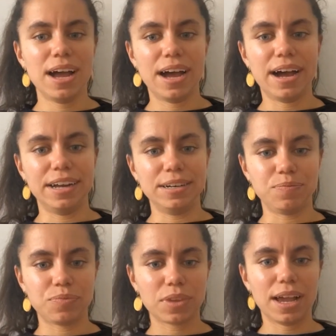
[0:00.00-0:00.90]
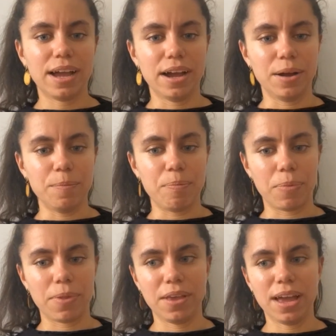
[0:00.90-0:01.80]
and
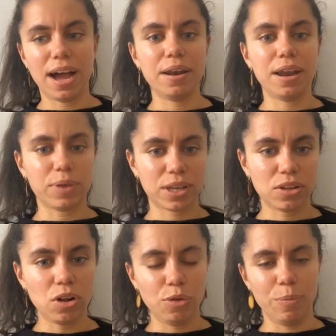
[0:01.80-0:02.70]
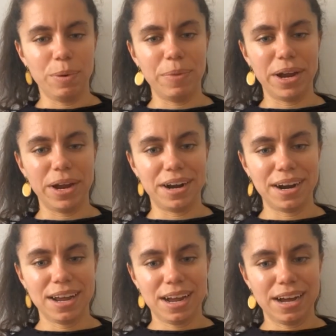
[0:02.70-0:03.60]
um, and I told to prepare
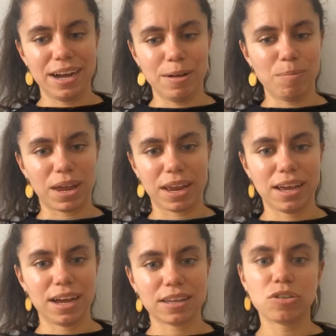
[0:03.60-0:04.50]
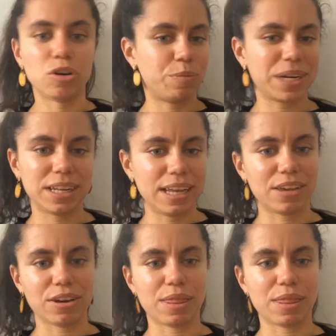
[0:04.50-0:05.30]
um, like a short presentation.